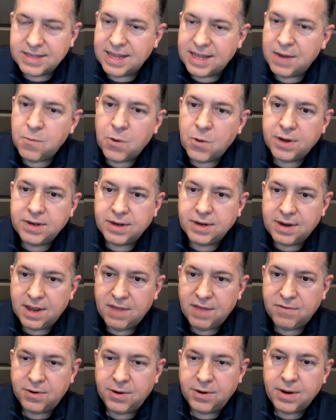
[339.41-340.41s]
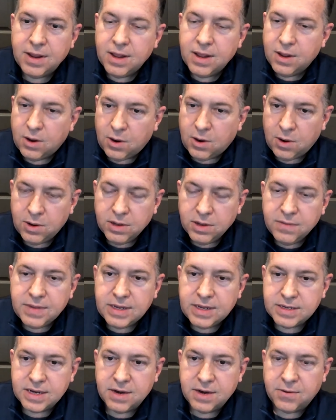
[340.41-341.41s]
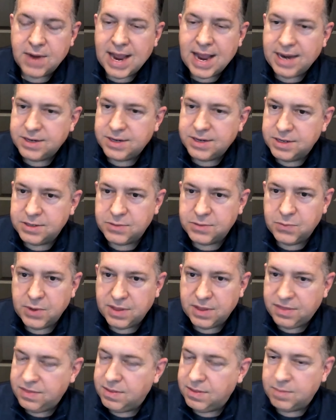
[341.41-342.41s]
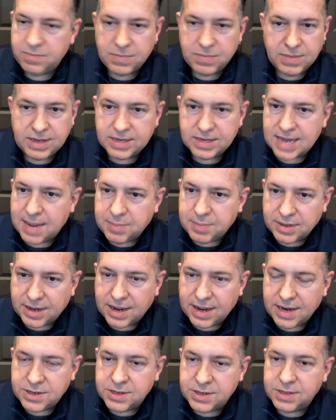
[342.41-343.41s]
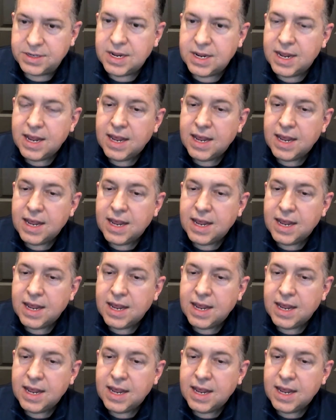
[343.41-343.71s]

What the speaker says: They want to govern all of these interactions with these applications,